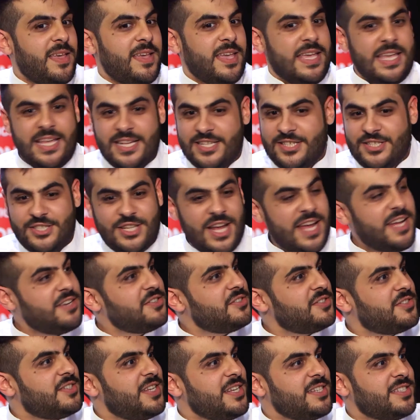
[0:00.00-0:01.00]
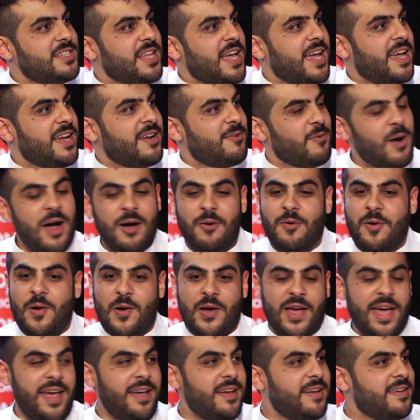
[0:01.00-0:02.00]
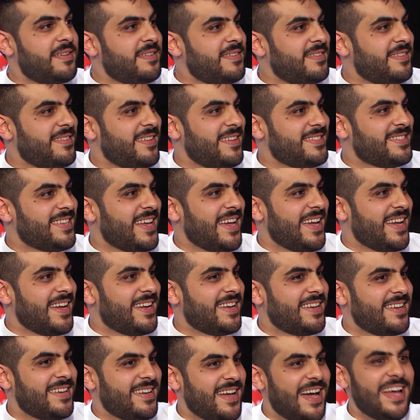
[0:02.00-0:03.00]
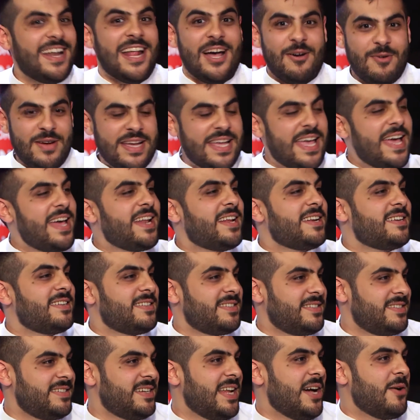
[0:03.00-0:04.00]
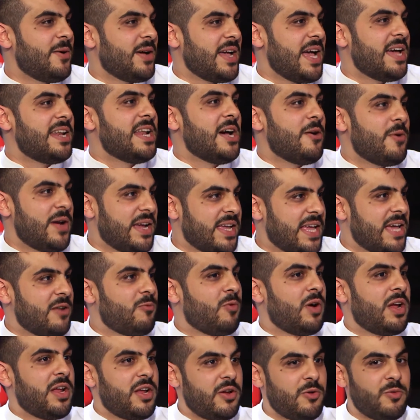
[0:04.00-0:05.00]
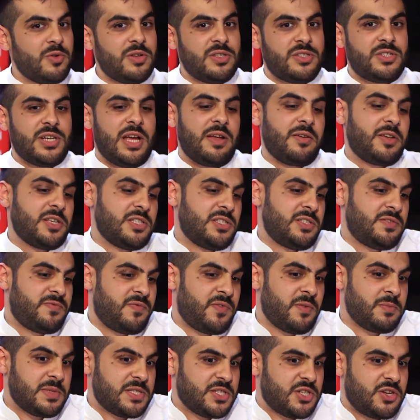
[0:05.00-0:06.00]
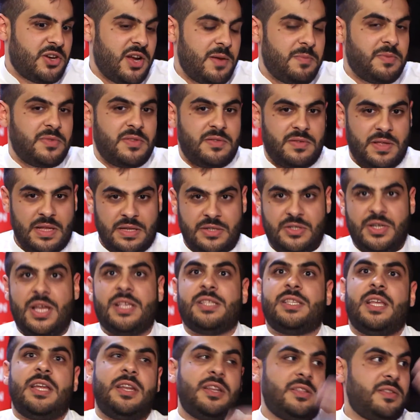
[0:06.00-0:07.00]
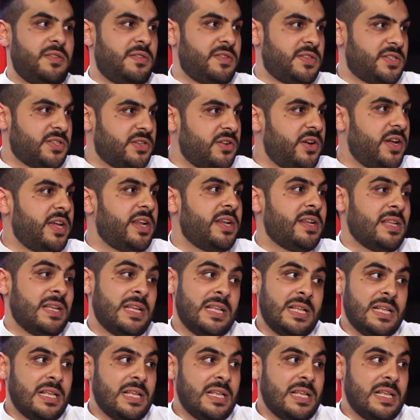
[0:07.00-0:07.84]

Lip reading: He changed. He's like, "Wow, okay." He's like, "And now I get it. Now I get why you were trying." Because from script and translating to the screen,